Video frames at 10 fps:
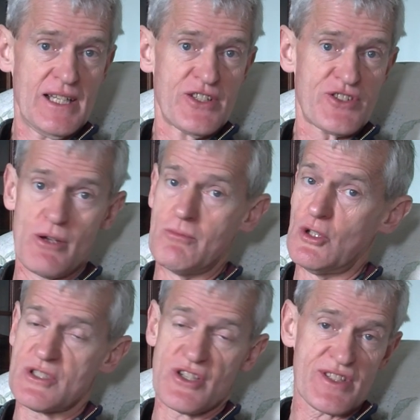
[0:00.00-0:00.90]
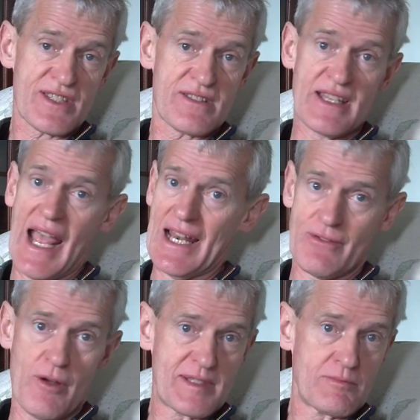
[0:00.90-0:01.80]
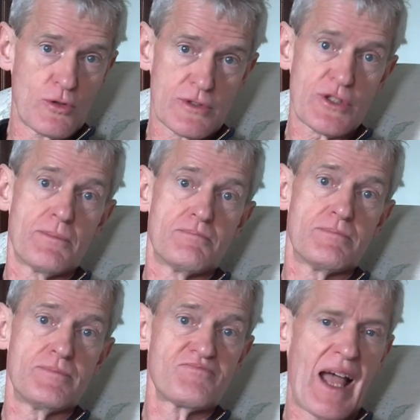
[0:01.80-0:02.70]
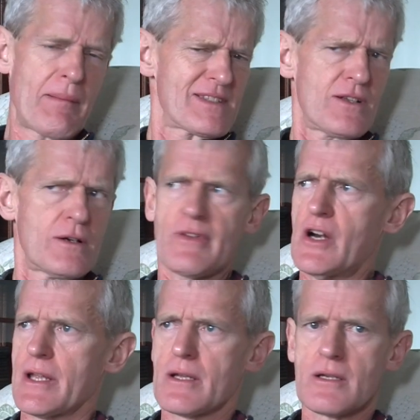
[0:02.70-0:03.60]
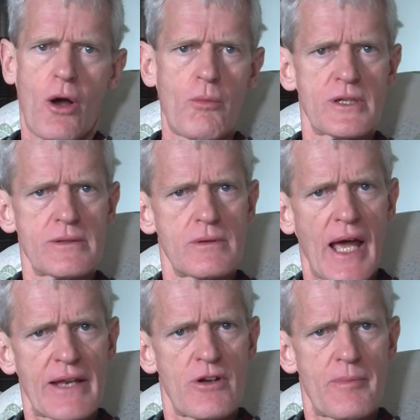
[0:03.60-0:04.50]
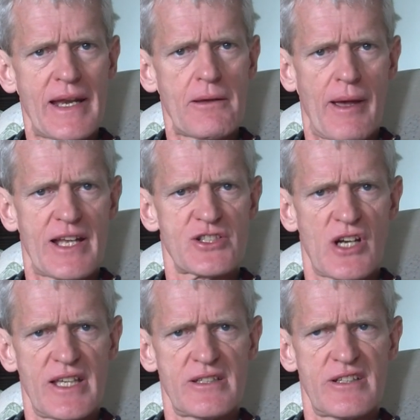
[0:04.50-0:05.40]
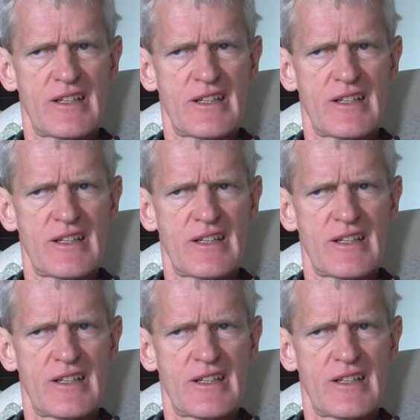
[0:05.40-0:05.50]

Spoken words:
So multus, the adverb is multum. I mean, it's not a very common adverb anyway, actually.